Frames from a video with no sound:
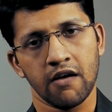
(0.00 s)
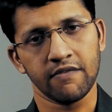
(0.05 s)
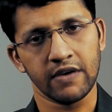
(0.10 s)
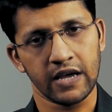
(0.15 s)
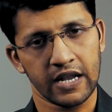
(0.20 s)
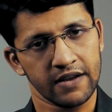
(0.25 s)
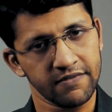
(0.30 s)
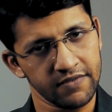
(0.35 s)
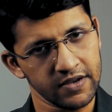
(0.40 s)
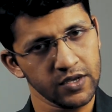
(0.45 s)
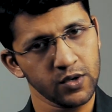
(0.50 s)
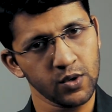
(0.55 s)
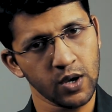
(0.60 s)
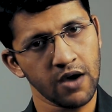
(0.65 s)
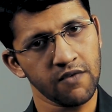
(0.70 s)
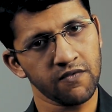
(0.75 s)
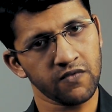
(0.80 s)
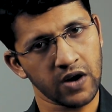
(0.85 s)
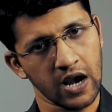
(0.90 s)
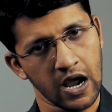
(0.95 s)
Wherever you
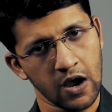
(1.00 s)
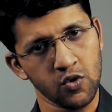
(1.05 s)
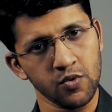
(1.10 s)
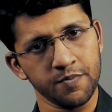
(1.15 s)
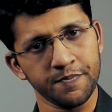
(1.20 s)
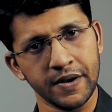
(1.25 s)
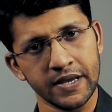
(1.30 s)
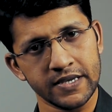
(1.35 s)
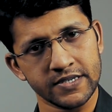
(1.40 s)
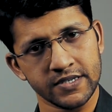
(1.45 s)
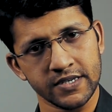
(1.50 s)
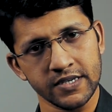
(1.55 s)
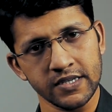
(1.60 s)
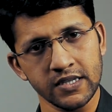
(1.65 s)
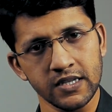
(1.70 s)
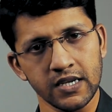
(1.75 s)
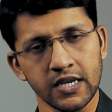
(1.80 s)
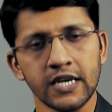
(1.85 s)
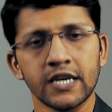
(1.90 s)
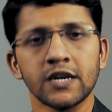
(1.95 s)
have Rahu placed
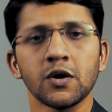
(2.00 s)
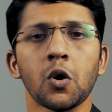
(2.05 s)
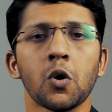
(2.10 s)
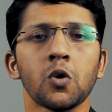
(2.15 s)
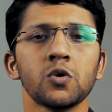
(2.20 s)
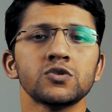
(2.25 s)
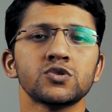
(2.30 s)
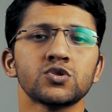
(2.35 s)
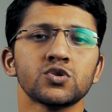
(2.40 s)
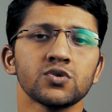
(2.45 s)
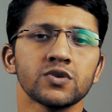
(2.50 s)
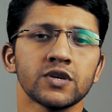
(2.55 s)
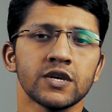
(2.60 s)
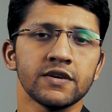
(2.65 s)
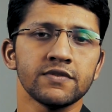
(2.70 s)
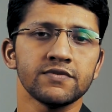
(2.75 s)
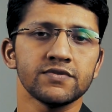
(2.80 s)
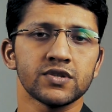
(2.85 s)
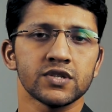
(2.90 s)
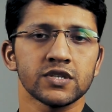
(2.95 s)
in, it also
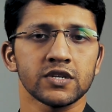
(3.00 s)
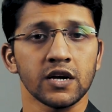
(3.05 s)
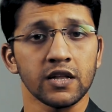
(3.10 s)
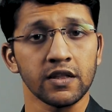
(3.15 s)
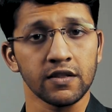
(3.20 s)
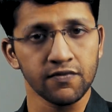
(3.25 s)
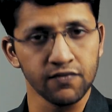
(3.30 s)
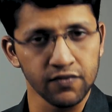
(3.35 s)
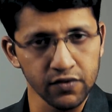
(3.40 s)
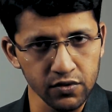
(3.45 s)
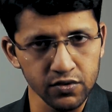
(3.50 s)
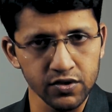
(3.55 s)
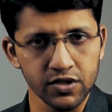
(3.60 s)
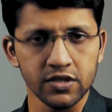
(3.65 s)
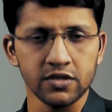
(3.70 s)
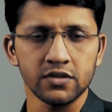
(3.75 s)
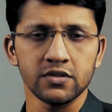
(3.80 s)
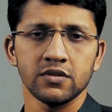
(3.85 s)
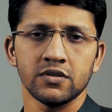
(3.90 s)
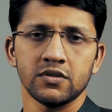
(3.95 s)
gives
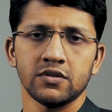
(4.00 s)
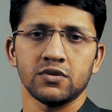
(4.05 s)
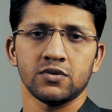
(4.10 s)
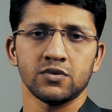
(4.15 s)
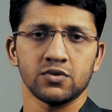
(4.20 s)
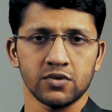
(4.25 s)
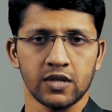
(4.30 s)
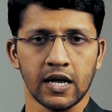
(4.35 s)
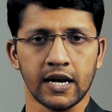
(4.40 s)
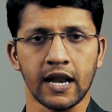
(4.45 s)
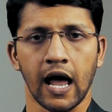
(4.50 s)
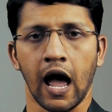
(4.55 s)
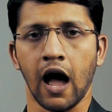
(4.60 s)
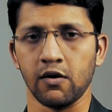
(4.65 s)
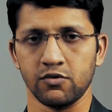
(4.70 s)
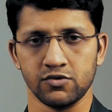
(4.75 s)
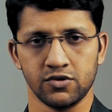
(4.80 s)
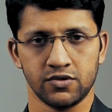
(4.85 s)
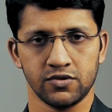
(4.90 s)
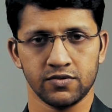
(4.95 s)
confusion to that
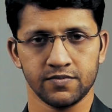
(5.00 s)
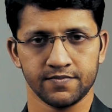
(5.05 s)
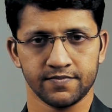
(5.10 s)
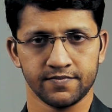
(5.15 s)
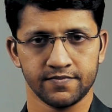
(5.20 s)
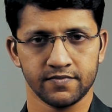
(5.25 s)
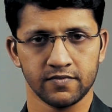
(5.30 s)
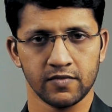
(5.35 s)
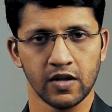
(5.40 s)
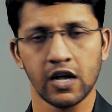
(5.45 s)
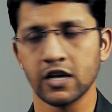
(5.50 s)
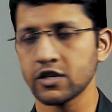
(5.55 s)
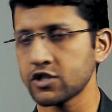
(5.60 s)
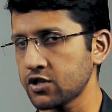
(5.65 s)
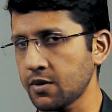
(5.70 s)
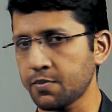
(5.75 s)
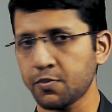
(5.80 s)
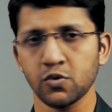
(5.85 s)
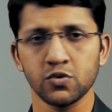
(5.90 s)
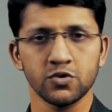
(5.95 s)
house.
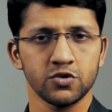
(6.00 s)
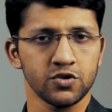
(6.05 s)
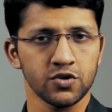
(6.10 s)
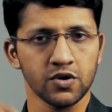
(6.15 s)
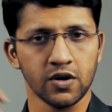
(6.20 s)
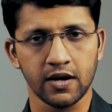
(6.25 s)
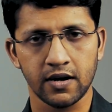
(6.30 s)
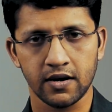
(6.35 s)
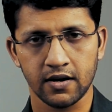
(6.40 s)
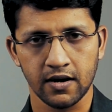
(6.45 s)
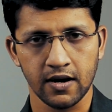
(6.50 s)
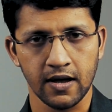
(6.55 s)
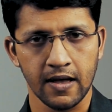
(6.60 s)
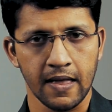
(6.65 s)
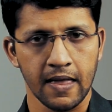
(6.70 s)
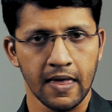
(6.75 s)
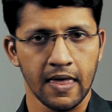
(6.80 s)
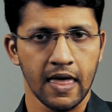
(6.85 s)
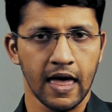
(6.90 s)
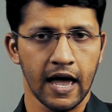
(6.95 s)
Suppose you are
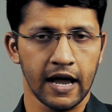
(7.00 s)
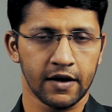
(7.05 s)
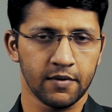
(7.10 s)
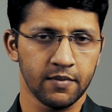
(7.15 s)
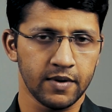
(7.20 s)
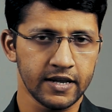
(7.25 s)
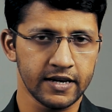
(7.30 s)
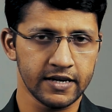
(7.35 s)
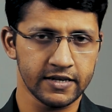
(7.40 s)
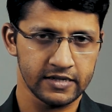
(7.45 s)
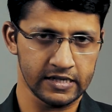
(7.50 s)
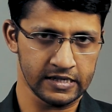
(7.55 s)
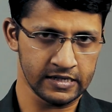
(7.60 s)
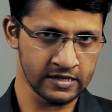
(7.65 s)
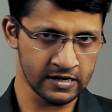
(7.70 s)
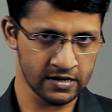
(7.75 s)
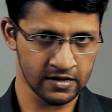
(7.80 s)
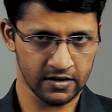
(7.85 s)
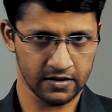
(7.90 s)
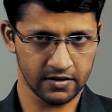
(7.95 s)
Aquarius
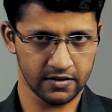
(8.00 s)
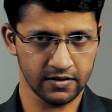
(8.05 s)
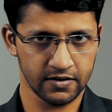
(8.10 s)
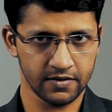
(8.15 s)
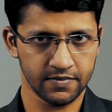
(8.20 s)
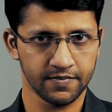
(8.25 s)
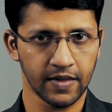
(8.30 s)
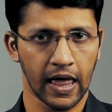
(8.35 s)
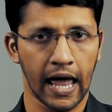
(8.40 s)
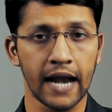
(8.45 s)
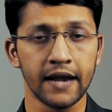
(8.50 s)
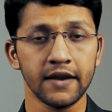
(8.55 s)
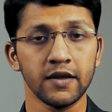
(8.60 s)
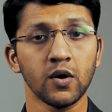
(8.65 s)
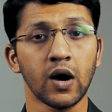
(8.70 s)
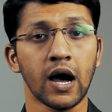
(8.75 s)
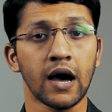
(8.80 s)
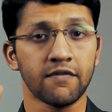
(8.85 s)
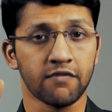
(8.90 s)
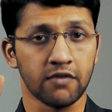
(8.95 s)
ascendant and
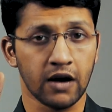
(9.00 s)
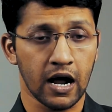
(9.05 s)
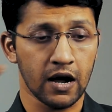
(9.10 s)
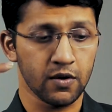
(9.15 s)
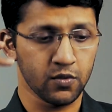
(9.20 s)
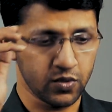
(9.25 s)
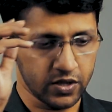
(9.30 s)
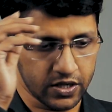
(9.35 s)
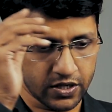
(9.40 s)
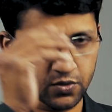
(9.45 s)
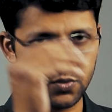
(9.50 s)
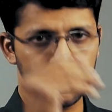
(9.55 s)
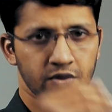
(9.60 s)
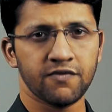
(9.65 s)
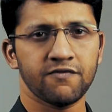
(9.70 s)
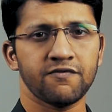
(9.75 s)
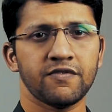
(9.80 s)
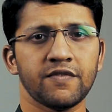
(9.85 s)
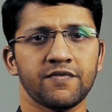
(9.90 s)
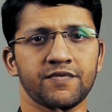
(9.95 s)
you have Rahu into the
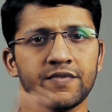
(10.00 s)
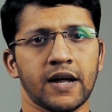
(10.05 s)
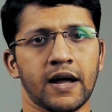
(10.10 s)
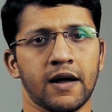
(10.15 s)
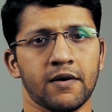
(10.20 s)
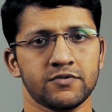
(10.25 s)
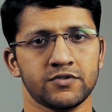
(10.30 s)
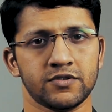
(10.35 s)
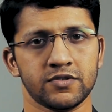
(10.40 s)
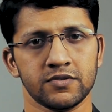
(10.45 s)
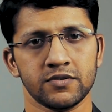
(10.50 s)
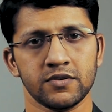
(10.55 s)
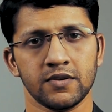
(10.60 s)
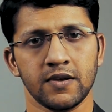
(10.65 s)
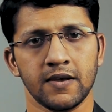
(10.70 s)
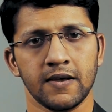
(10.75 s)
5th house.